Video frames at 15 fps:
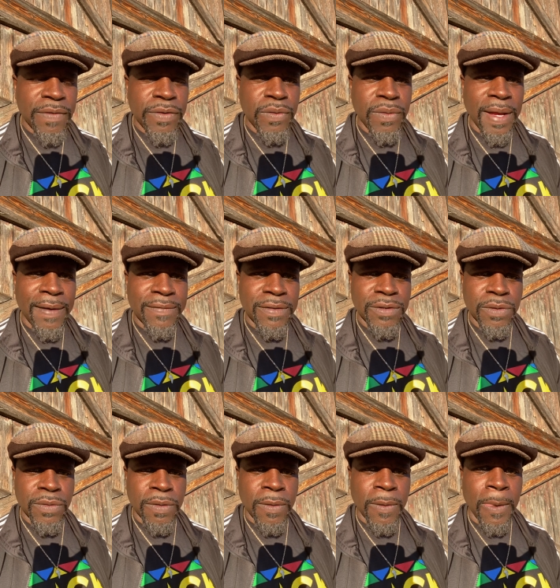you have to
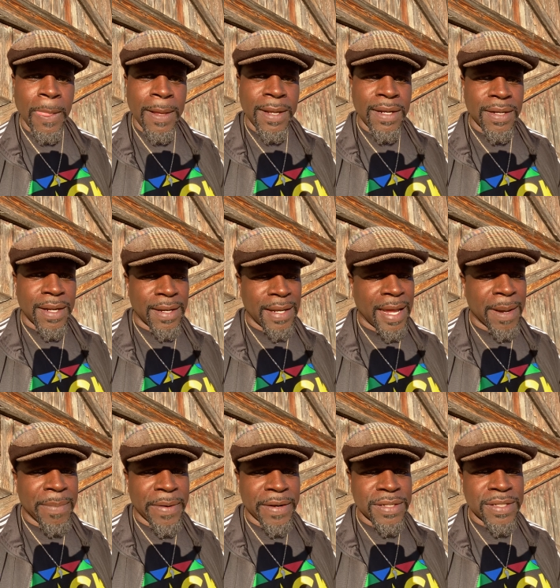do it, that
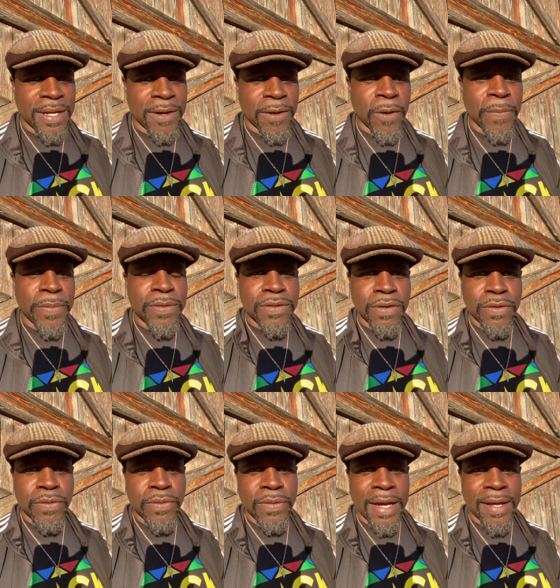library is not open, so
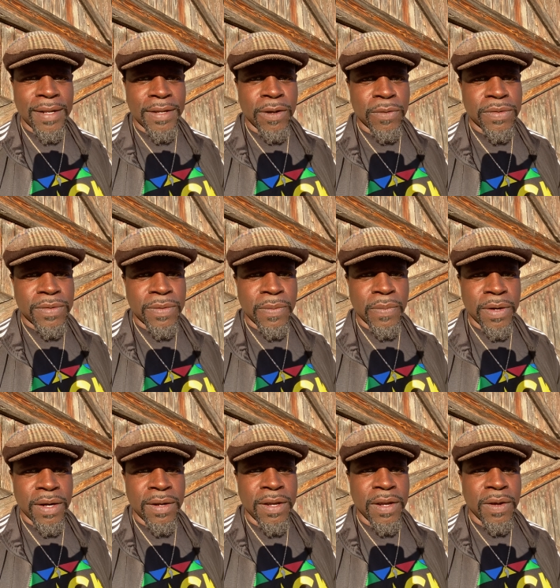you got to go
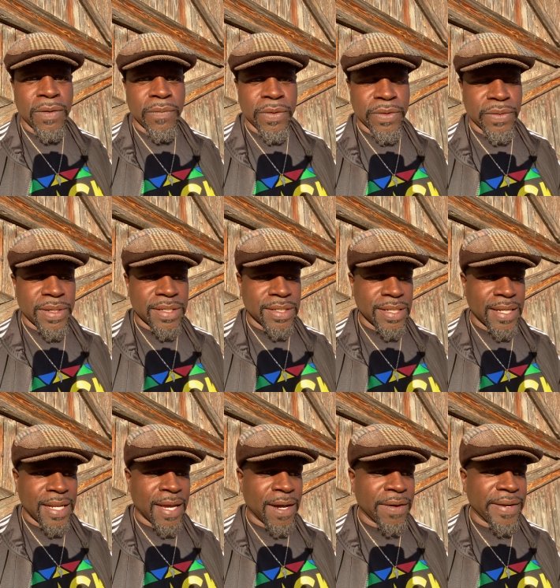somewhere where you can sit
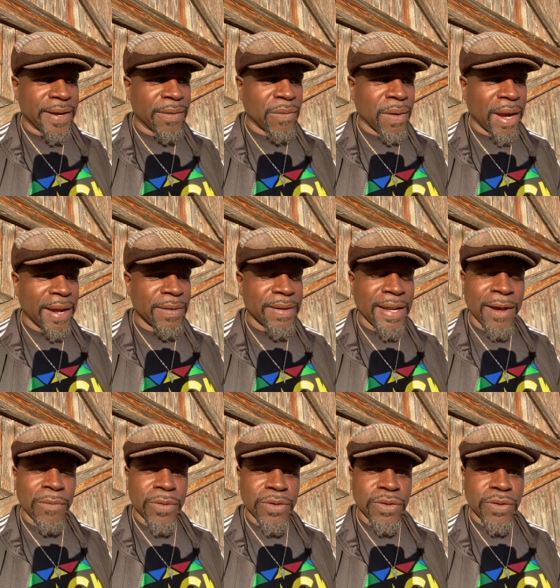down and write
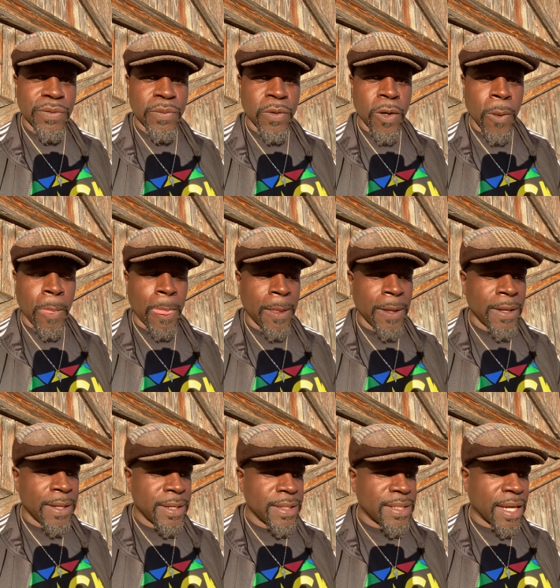down what you want.
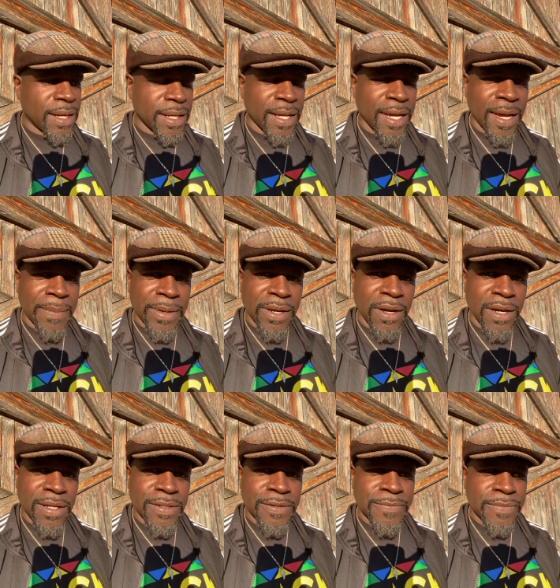Child of God,
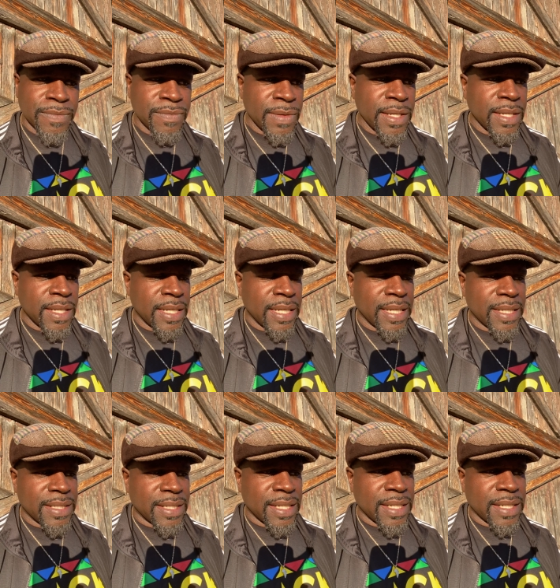because
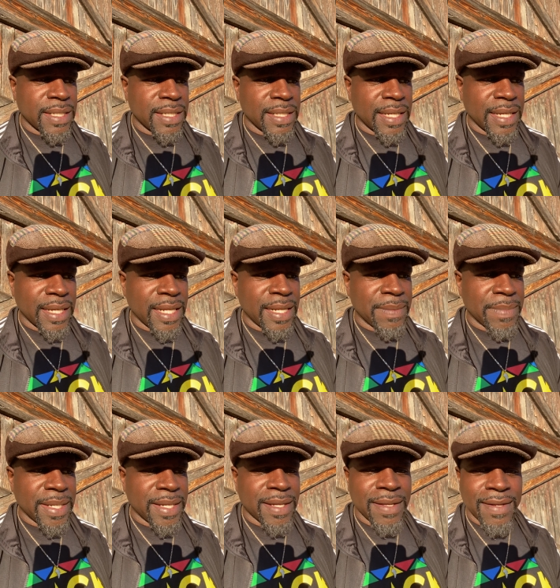see, the
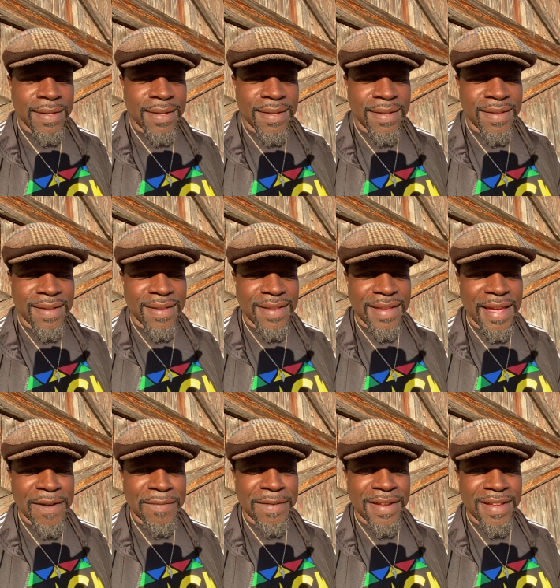enemy
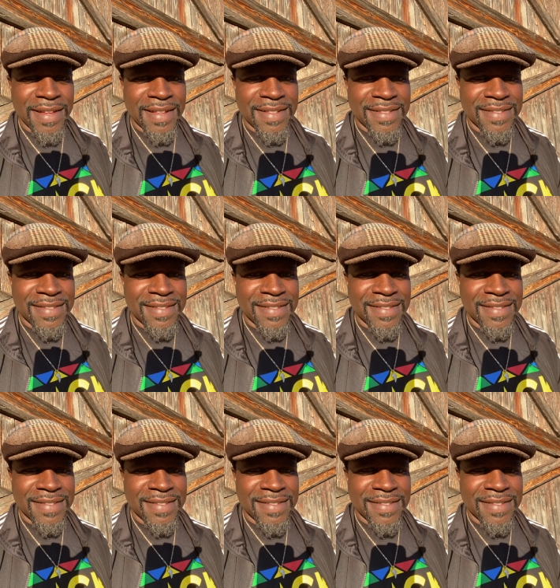can't read.